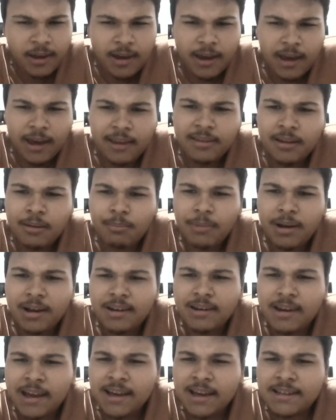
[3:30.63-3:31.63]
And then my
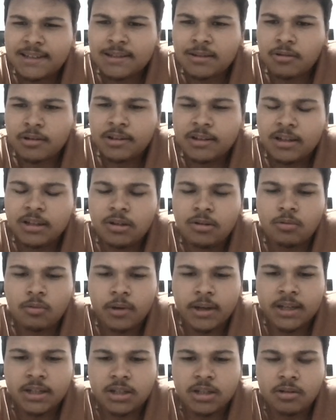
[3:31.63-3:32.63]
next
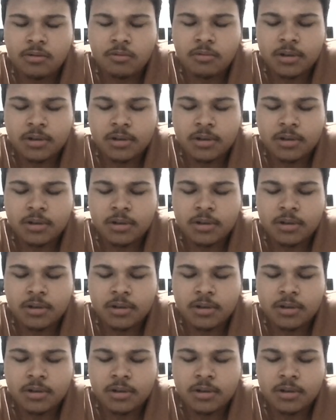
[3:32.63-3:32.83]
continuation